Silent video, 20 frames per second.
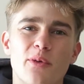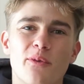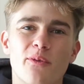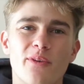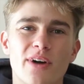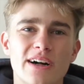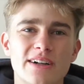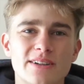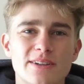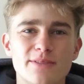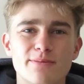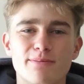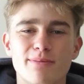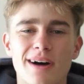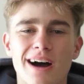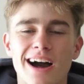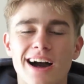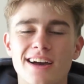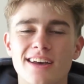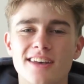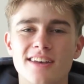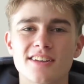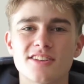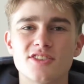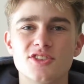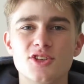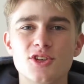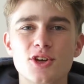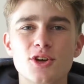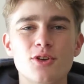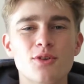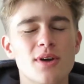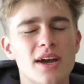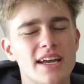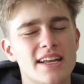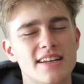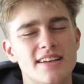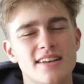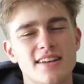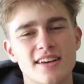Welcome back to
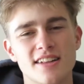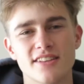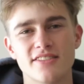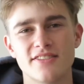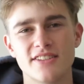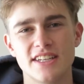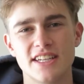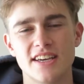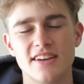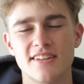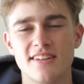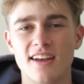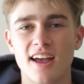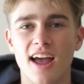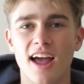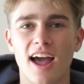another video